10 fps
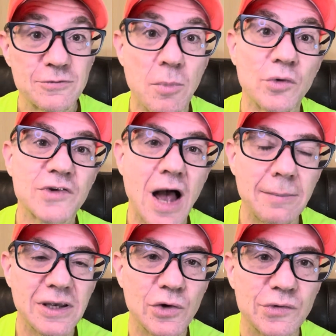most
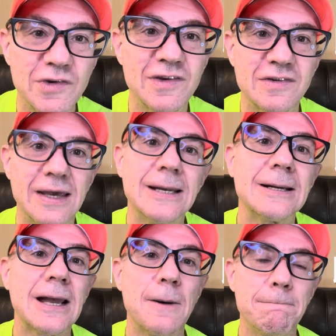common use is
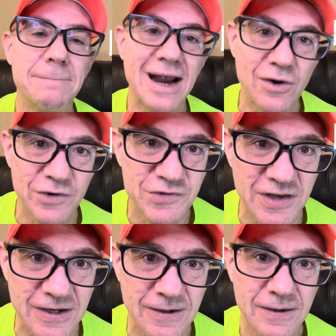in comparison,